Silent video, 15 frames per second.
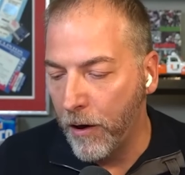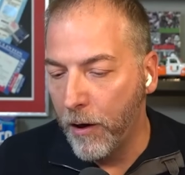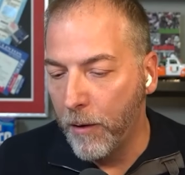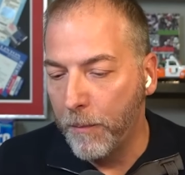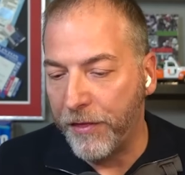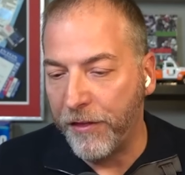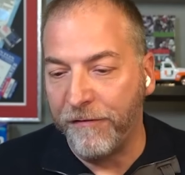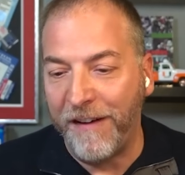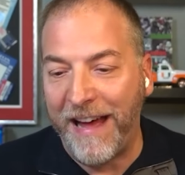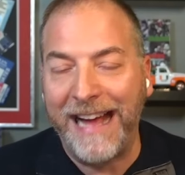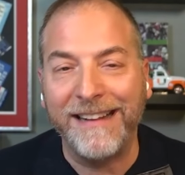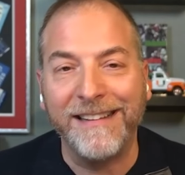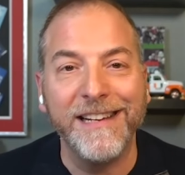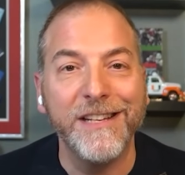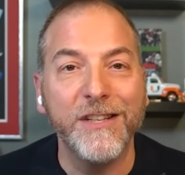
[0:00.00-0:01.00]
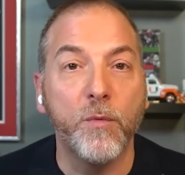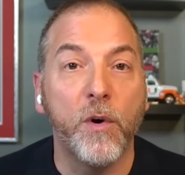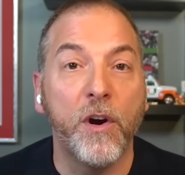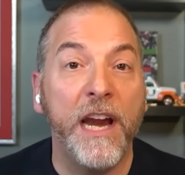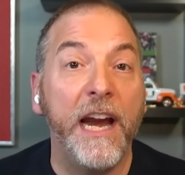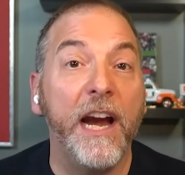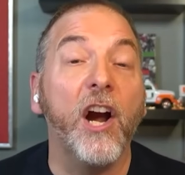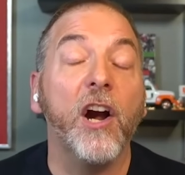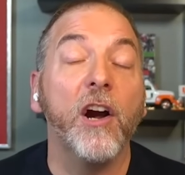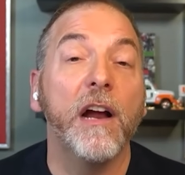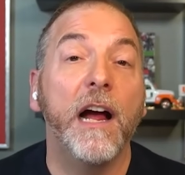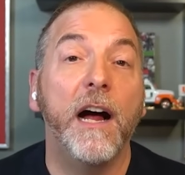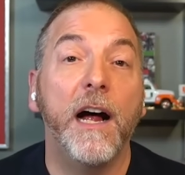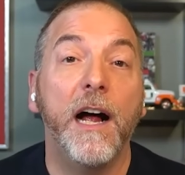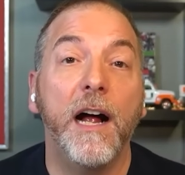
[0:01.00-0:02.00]
But the fact is, we're here.
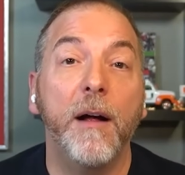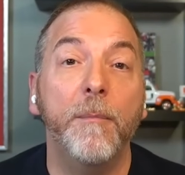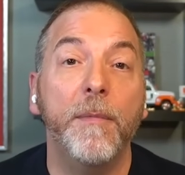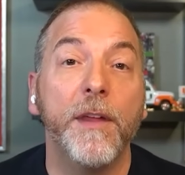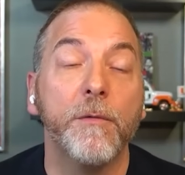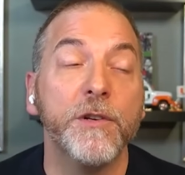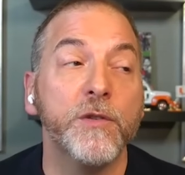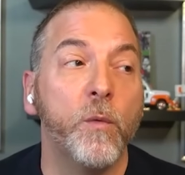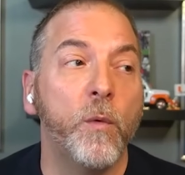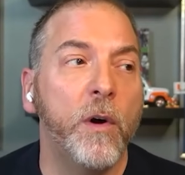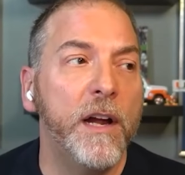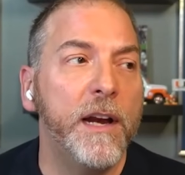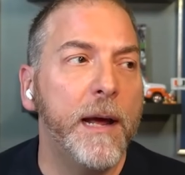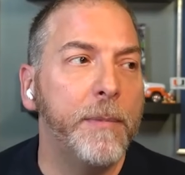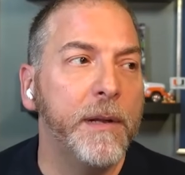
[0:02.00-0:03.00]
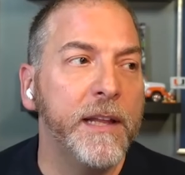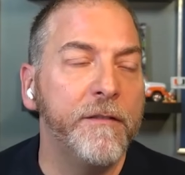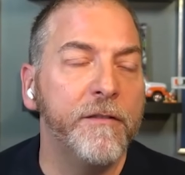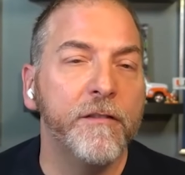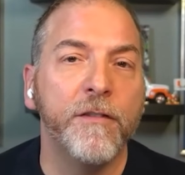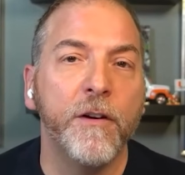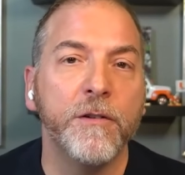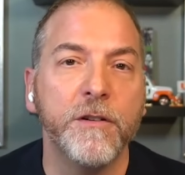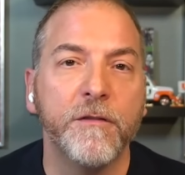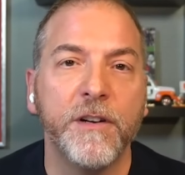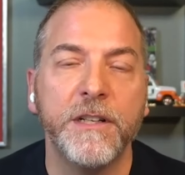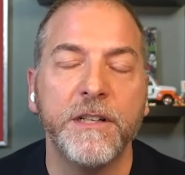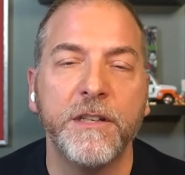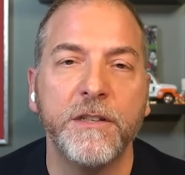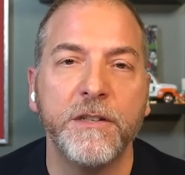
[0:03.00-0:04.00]
There was one, I believe the folks over at
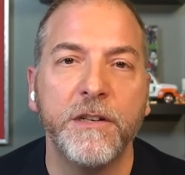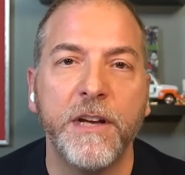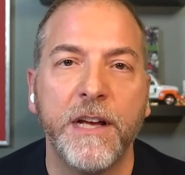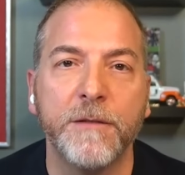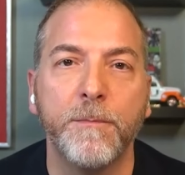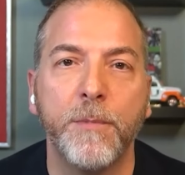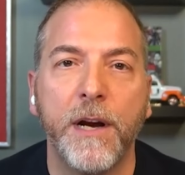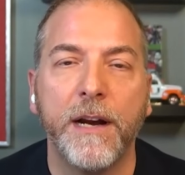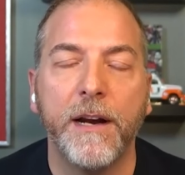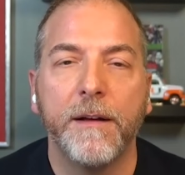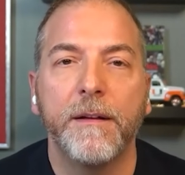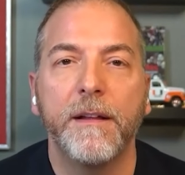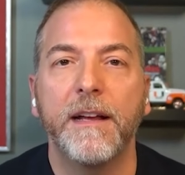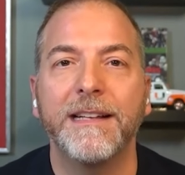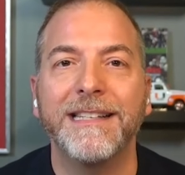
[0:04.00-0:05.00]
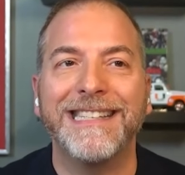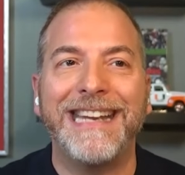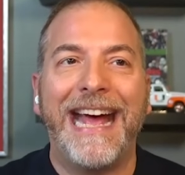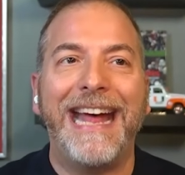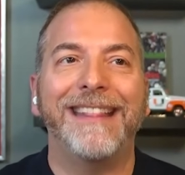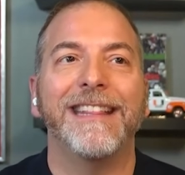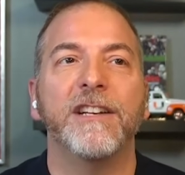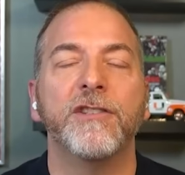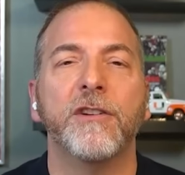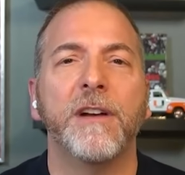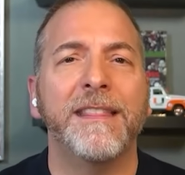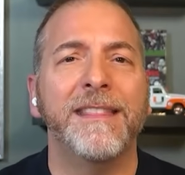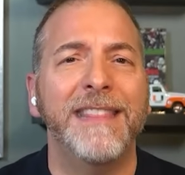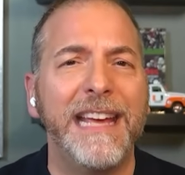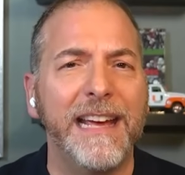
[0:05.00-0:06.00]
Decision Desk put out a stat that showed, I
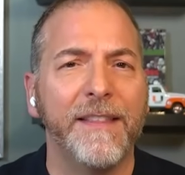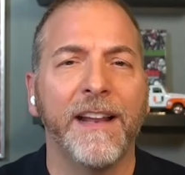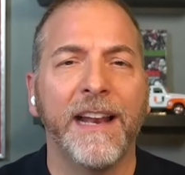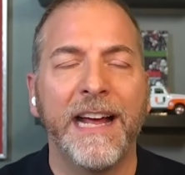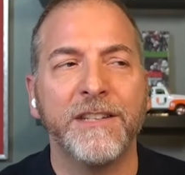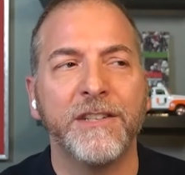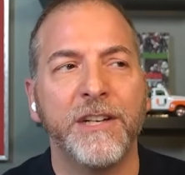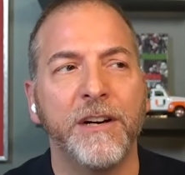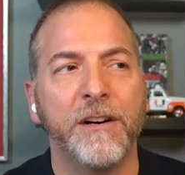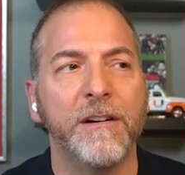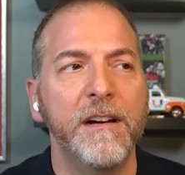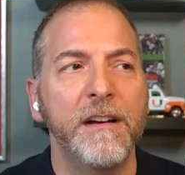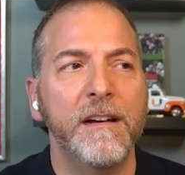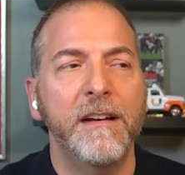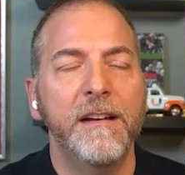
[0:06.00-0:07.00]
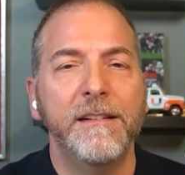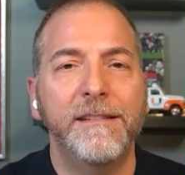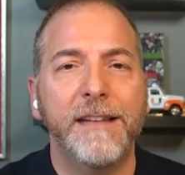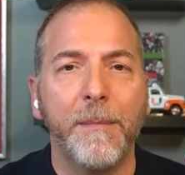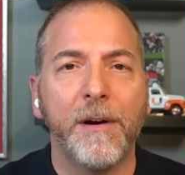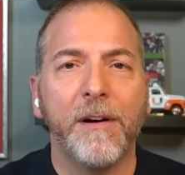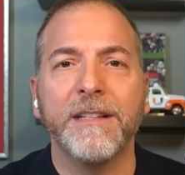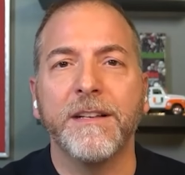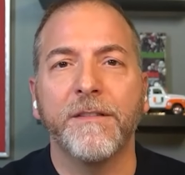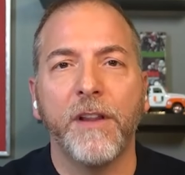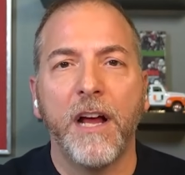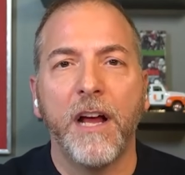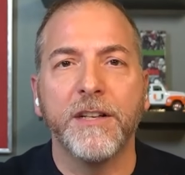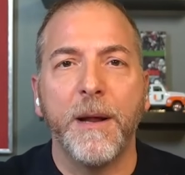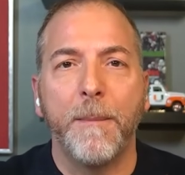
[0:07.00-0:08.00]
think in the last year, Democrats have
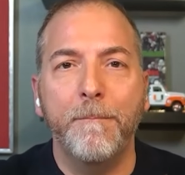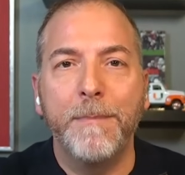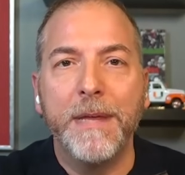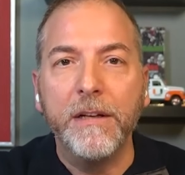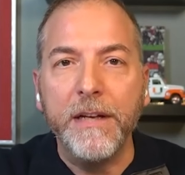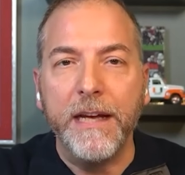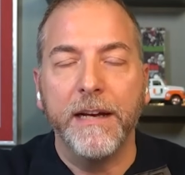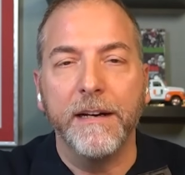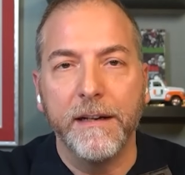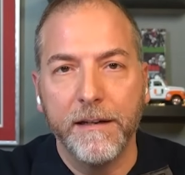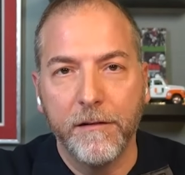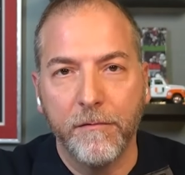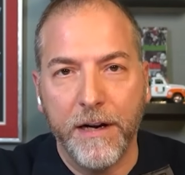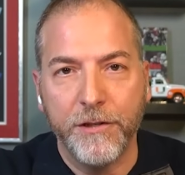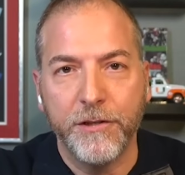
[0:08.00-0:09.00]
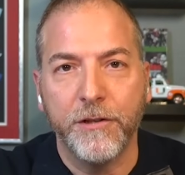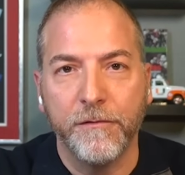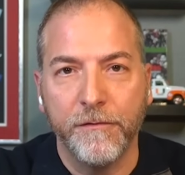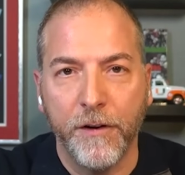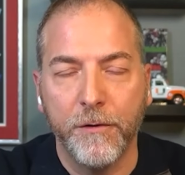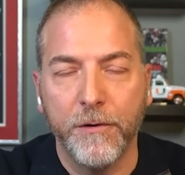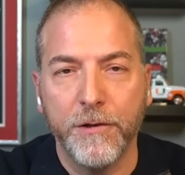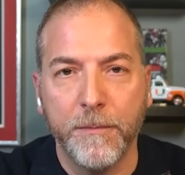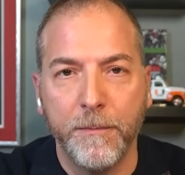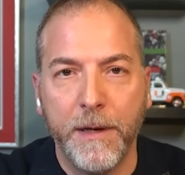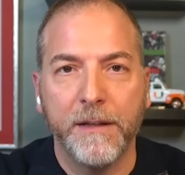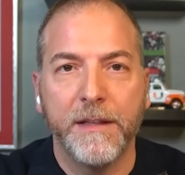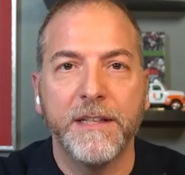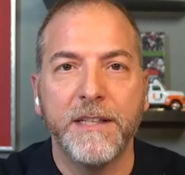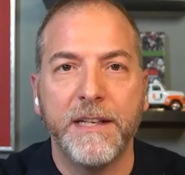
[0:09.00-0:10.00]
lost 1 million registered voters
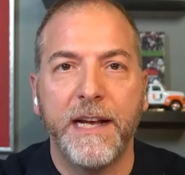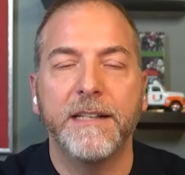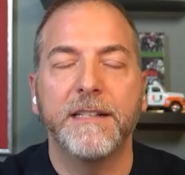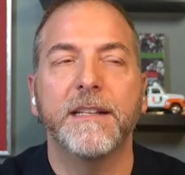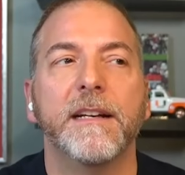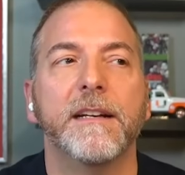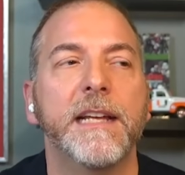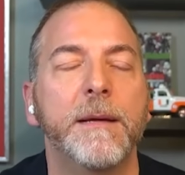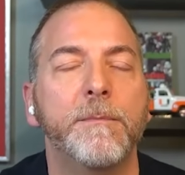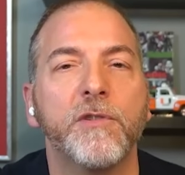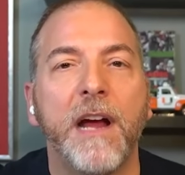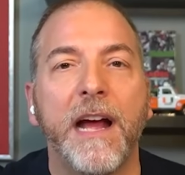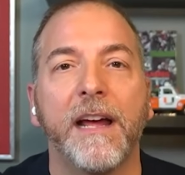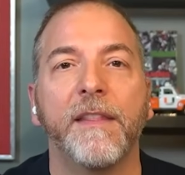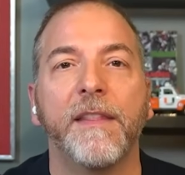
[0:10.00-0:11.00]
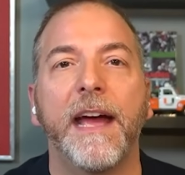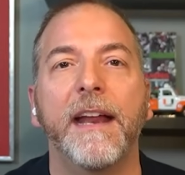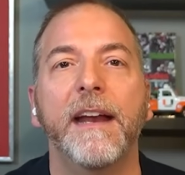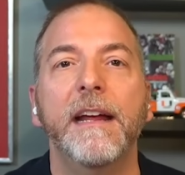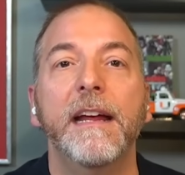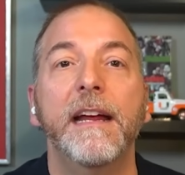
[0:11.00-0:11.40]
among the states that keep track of that.